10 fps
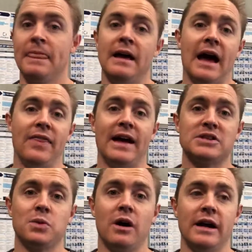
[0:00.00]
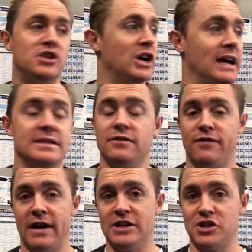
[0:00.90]
And that's why chains and
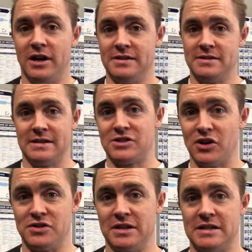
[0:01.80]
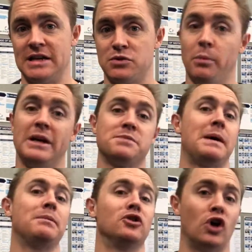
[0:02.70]
franchises are so successful because
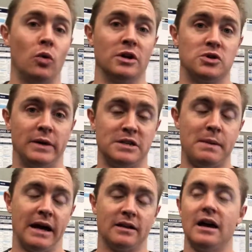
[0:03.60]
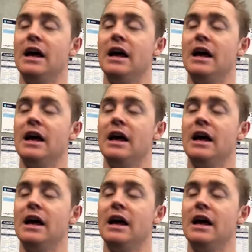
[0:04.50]
people know what to expect.